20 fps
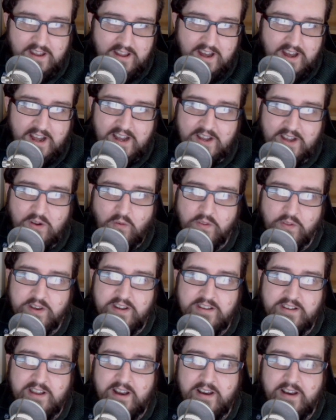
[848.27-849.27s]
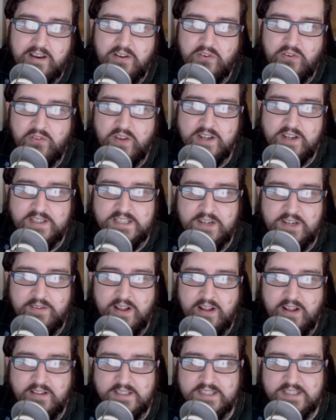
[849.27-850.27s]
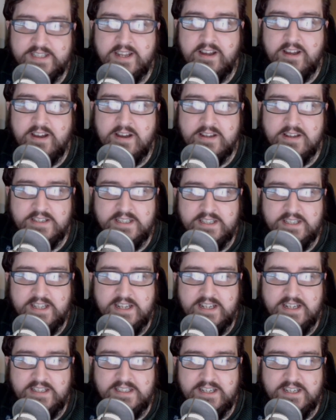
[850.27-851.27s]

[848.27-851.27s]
I like all the detail on his face, though, and I like the scars and things,